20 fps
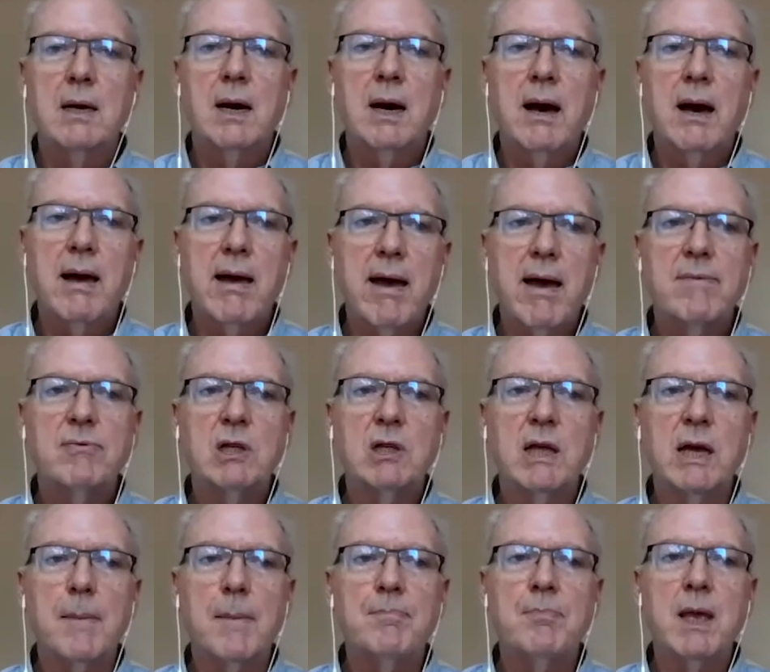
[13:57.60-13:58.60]

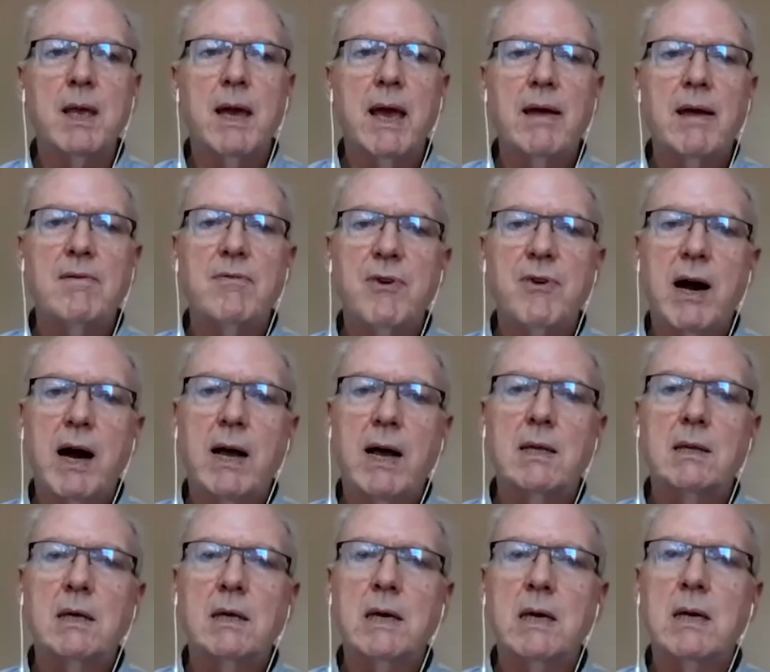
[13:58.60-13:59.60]
heavily and
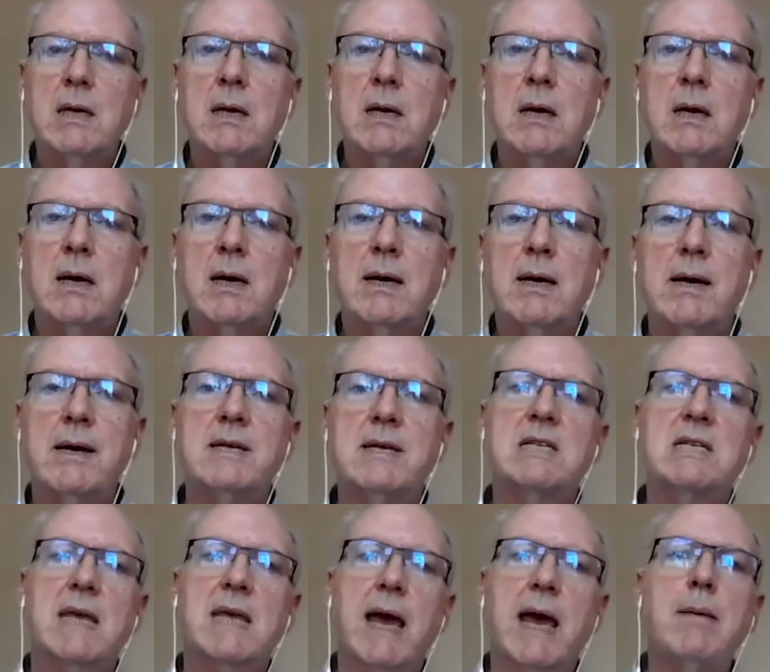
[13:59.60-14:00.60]
finally
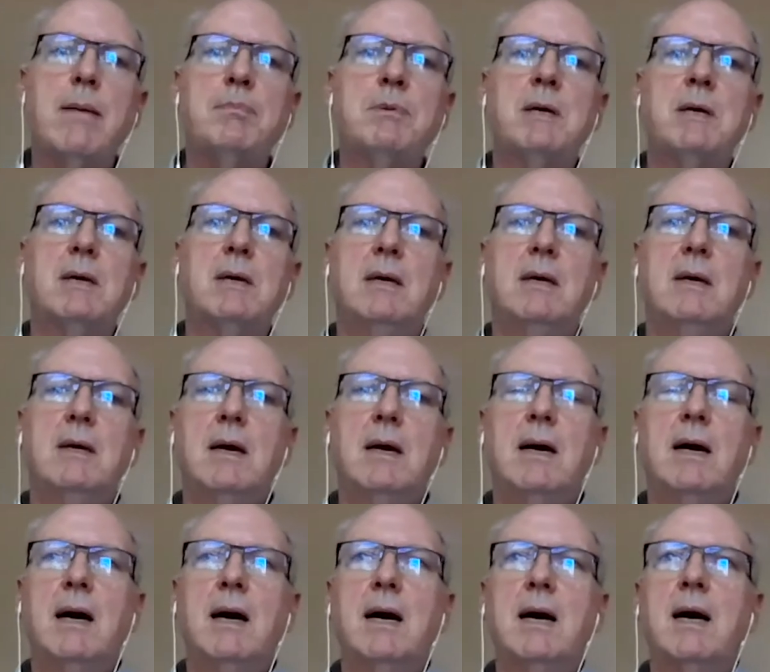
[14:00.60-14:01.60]
escaped
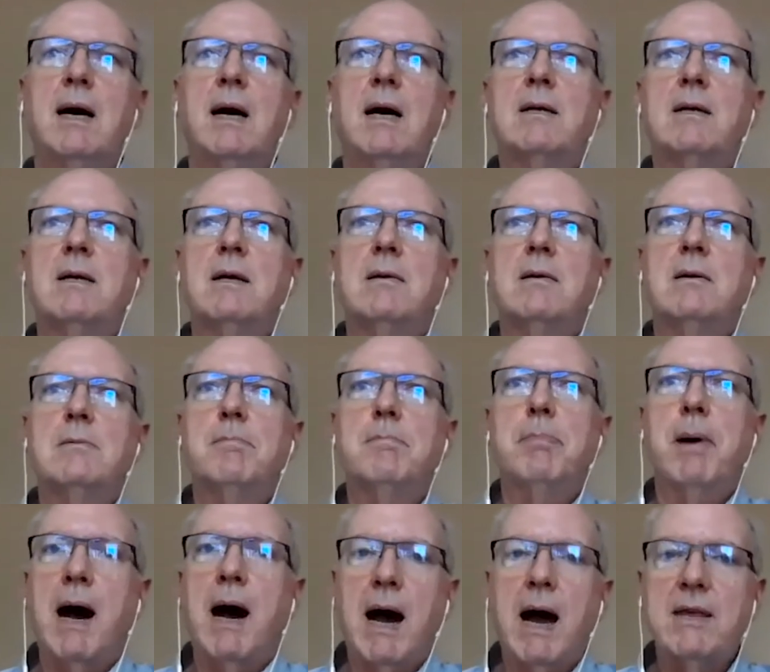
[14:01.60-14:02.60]

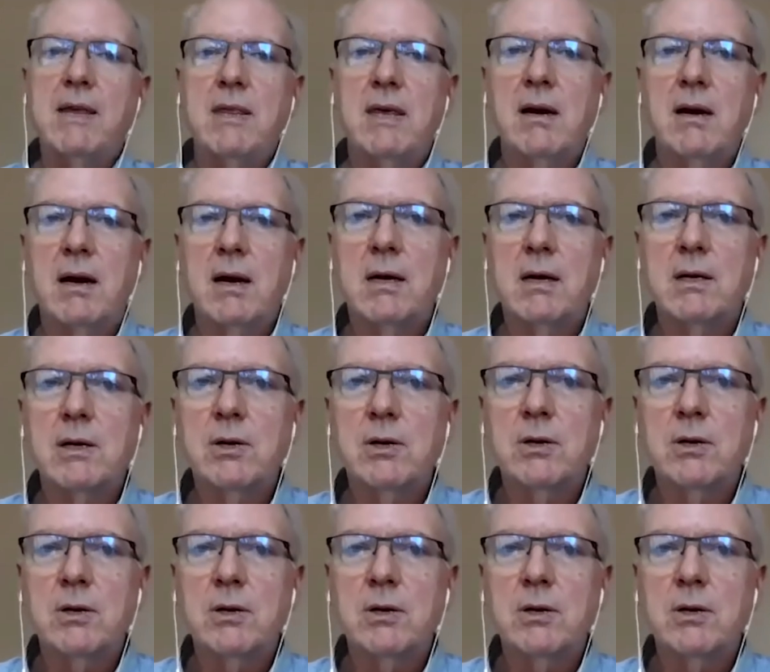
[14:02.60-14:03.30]
behind the Iron